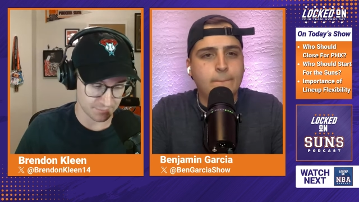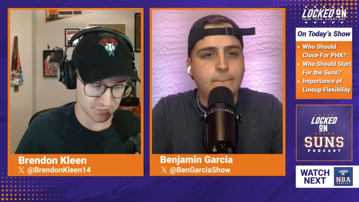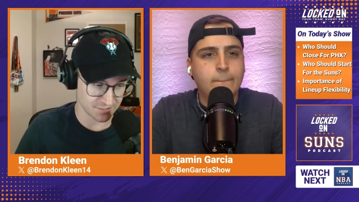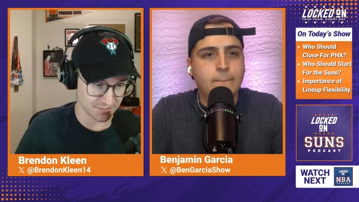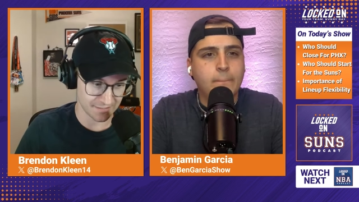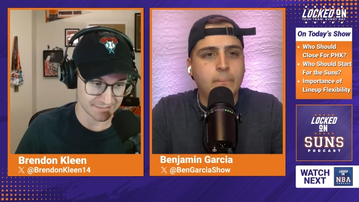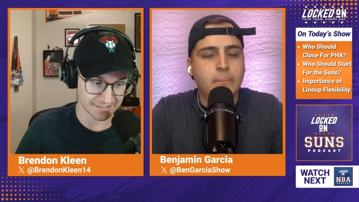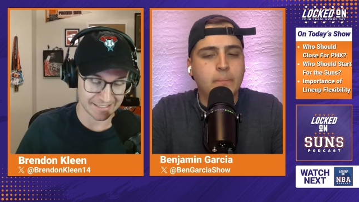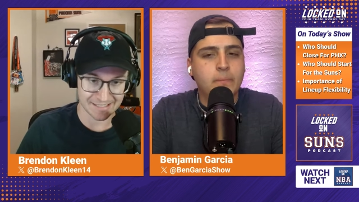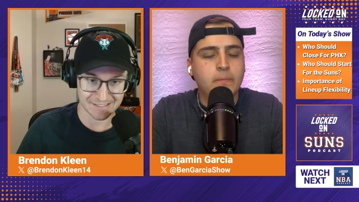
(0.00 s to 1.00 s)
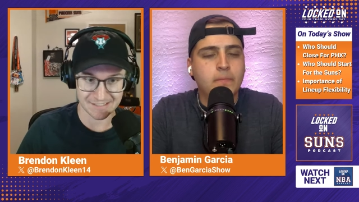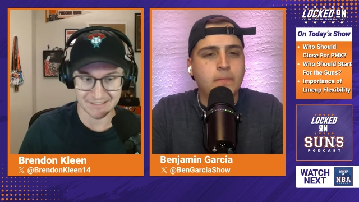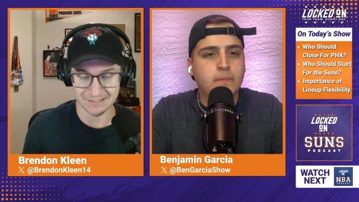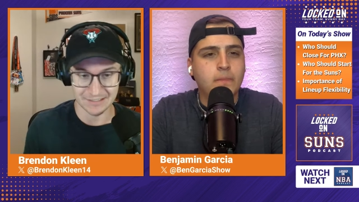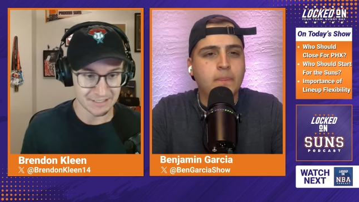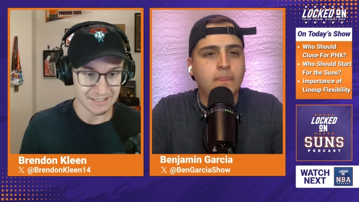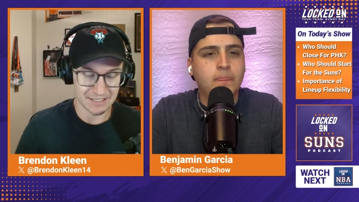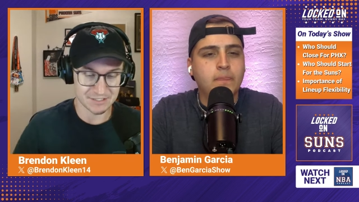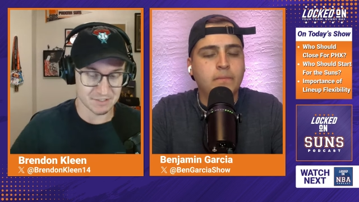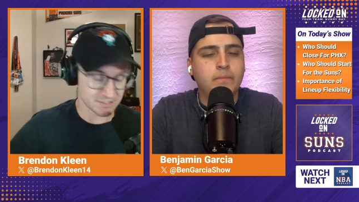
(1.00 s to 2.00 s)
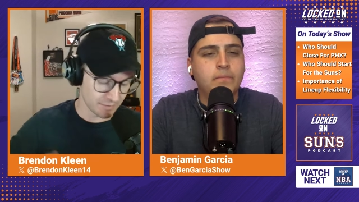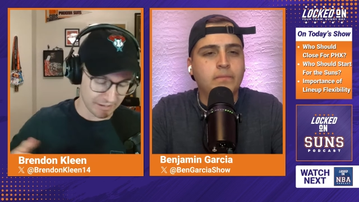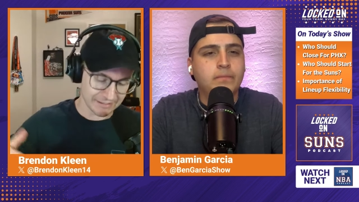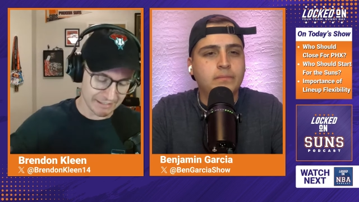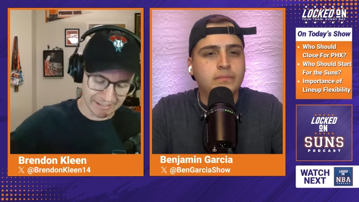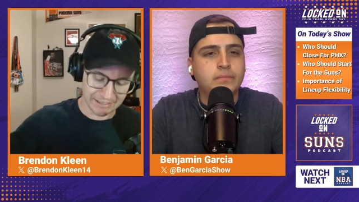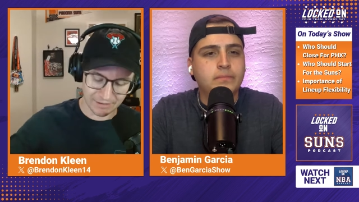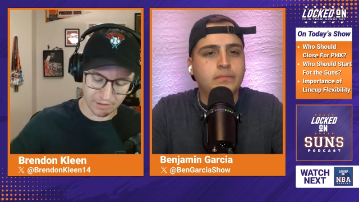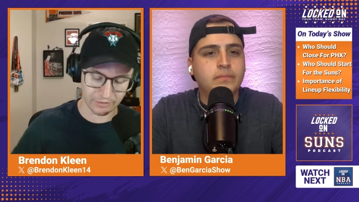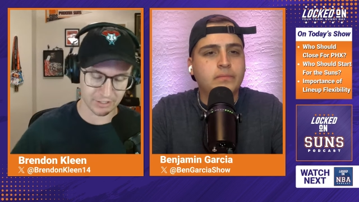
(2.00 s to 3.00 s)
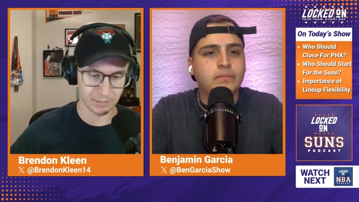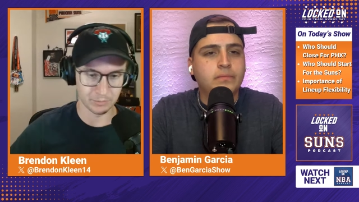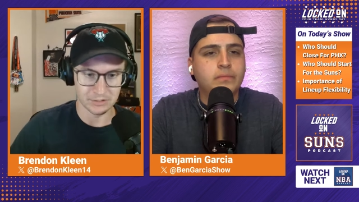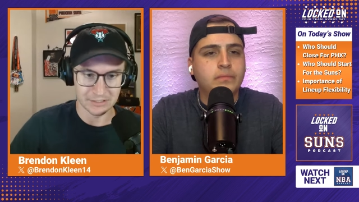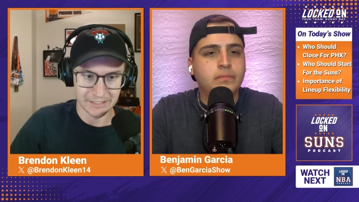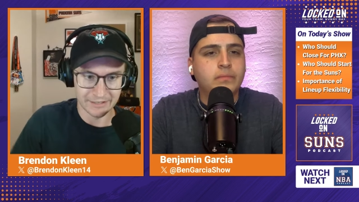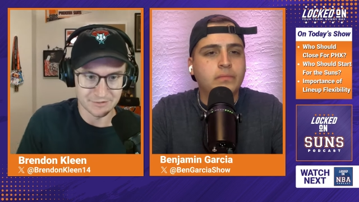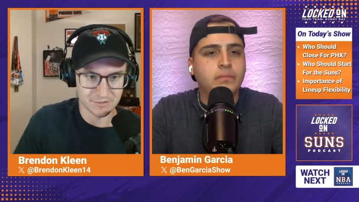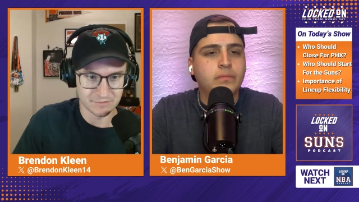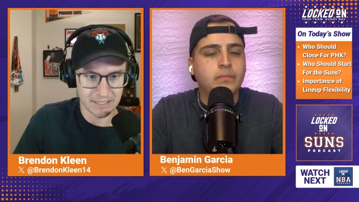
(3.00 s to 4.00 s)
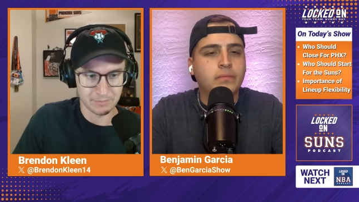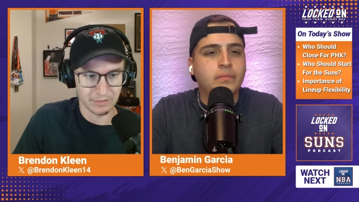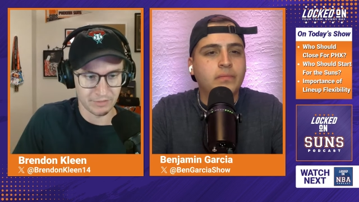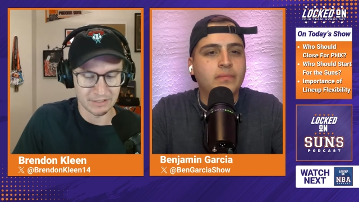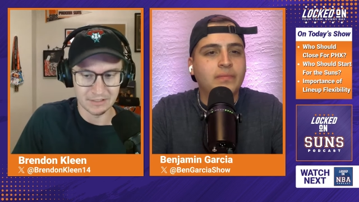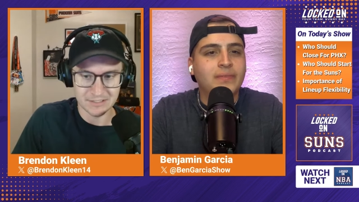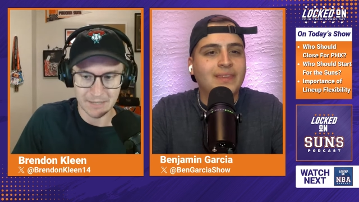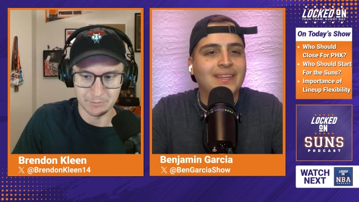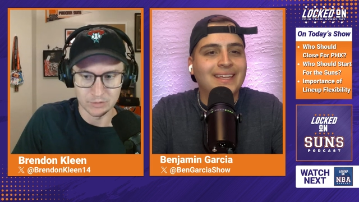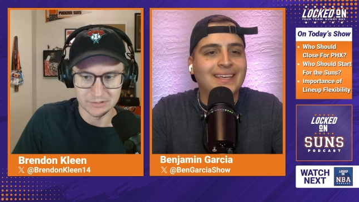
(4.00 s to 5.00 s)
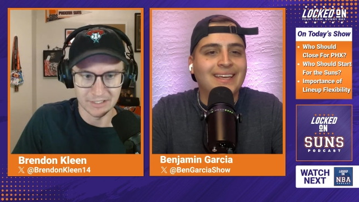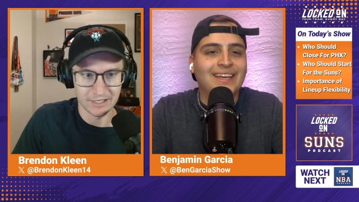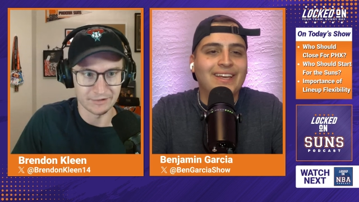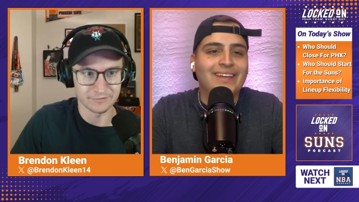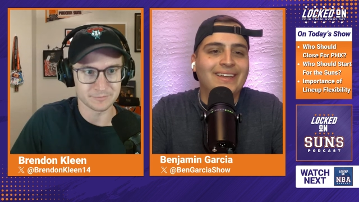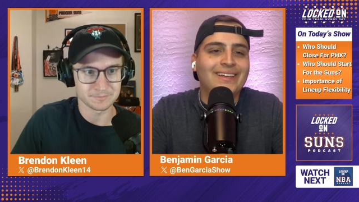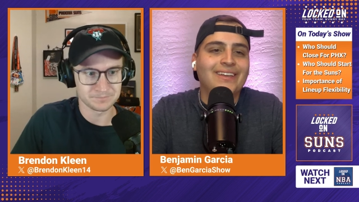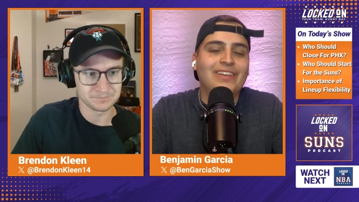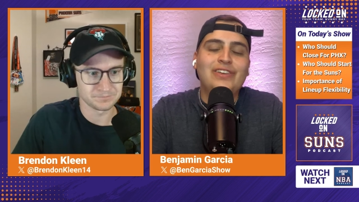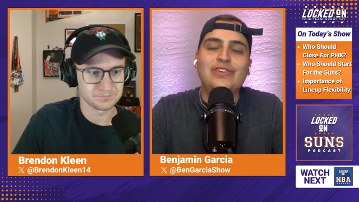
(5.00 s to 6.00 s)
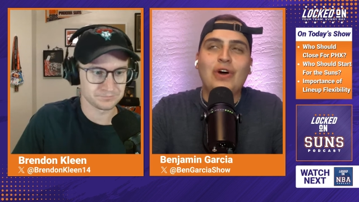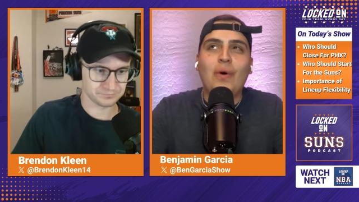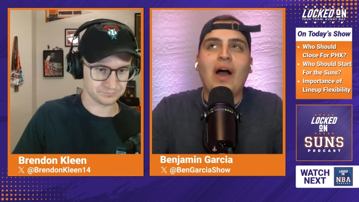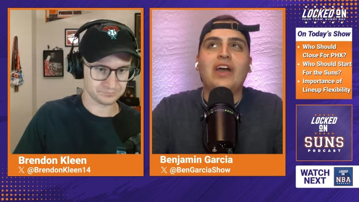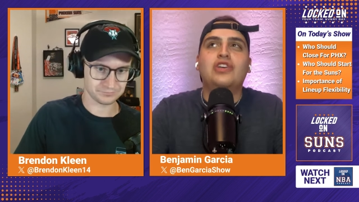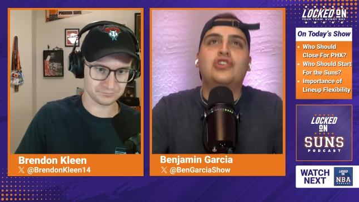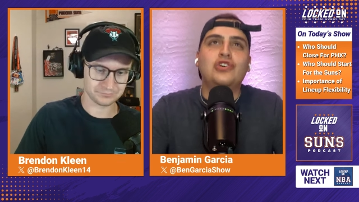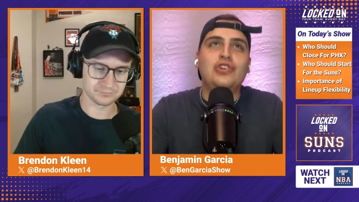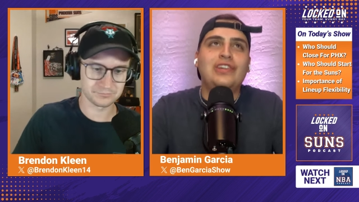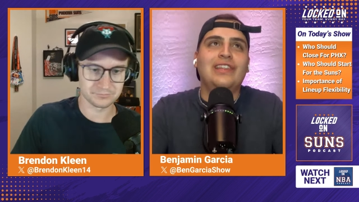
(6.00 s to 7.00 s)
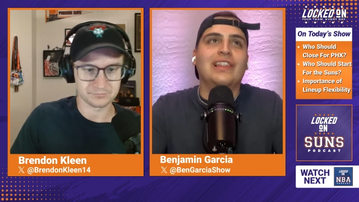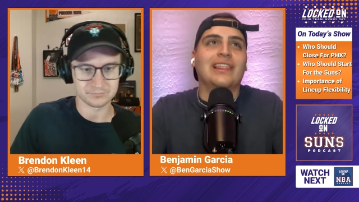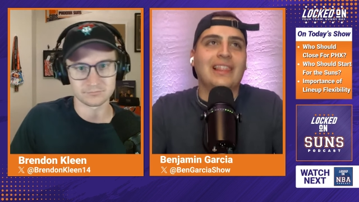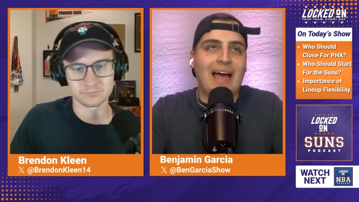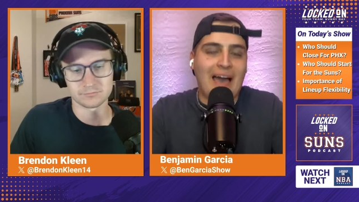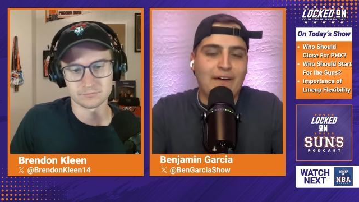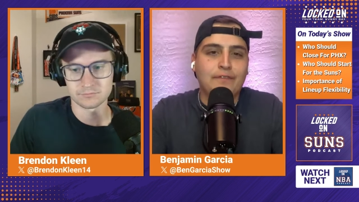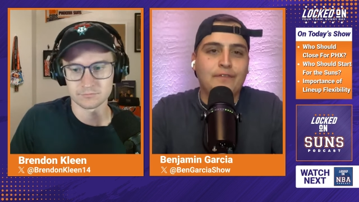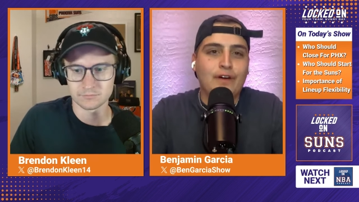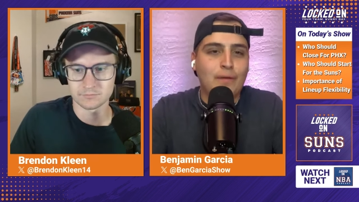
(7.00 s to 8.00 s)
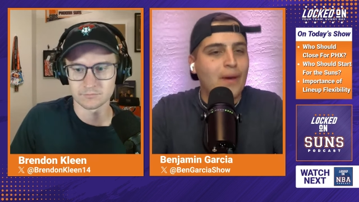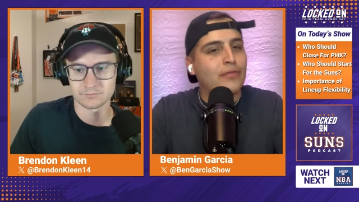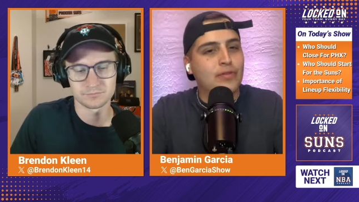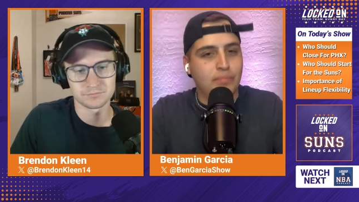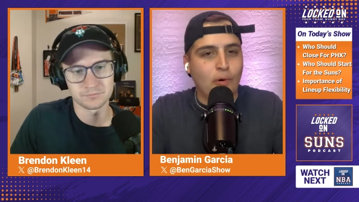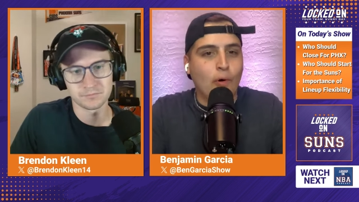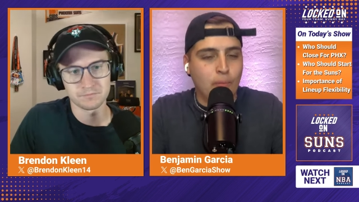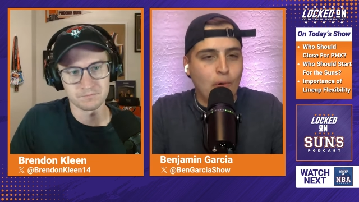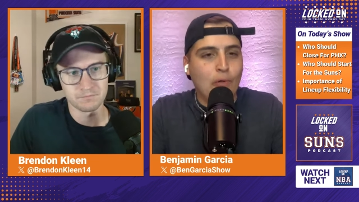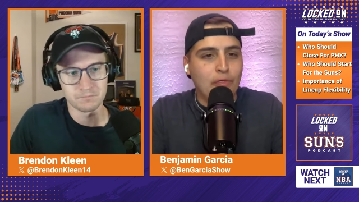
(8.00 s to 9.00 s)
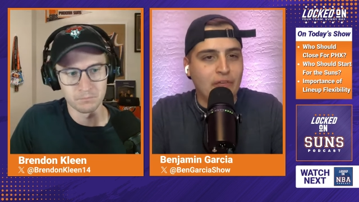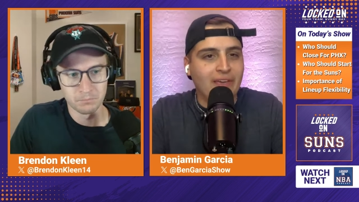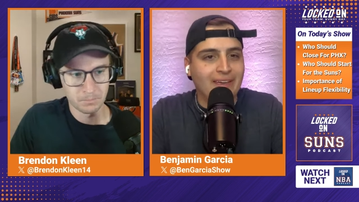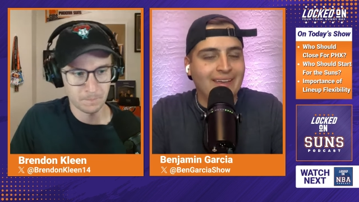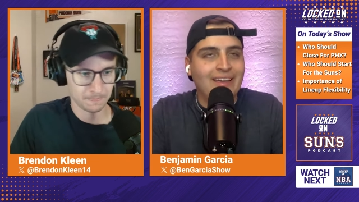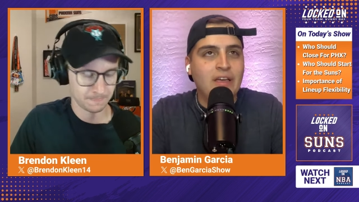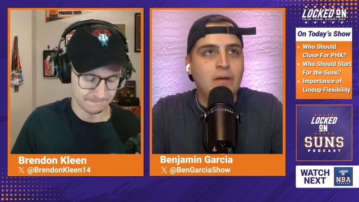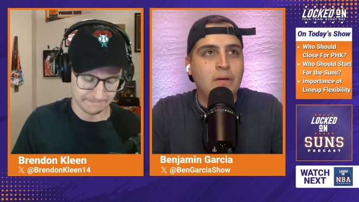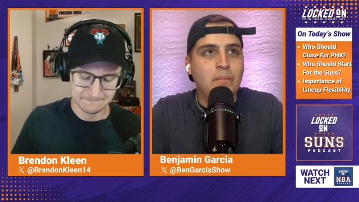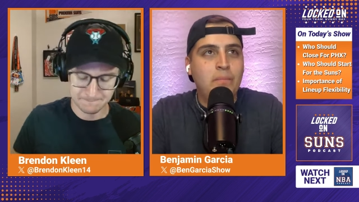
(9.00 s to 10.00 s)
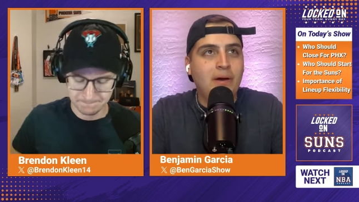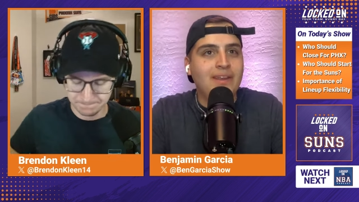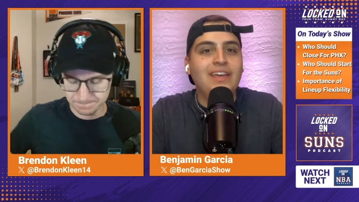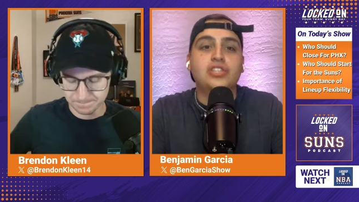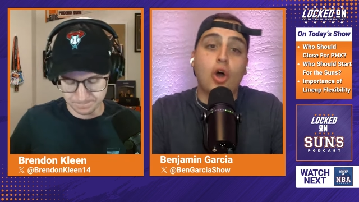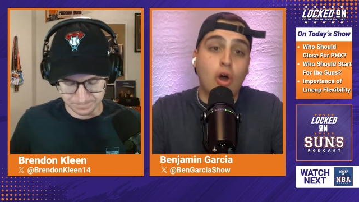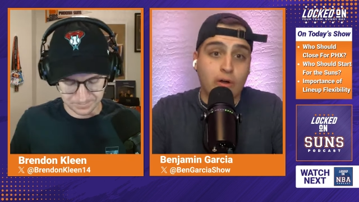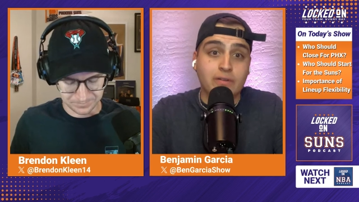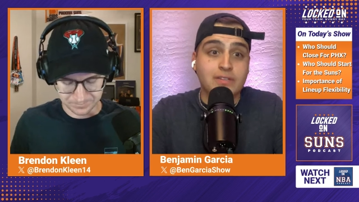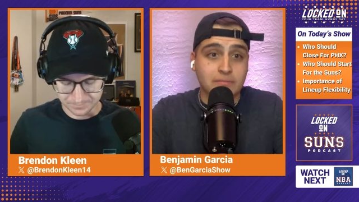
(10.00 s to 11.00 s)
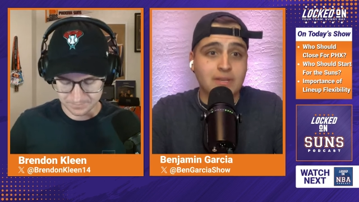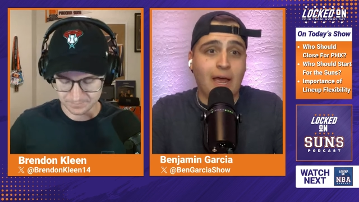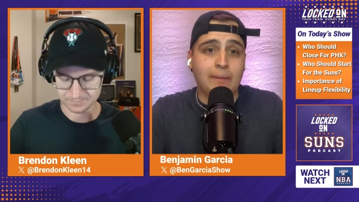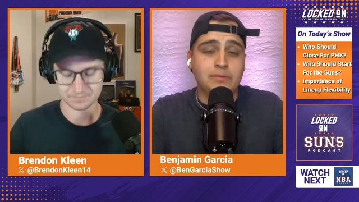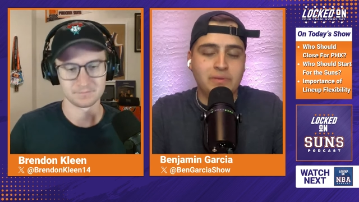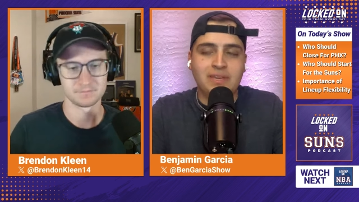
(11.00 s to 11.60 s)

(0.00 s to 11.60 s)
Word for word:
Speaker 1: options than they did last season. It's just about getting another couple of layers of depth, I think, on top of what they have.
Speaker 2: You know, I shouldn't laugh about the Bol Bol thing, but it's hard sometimes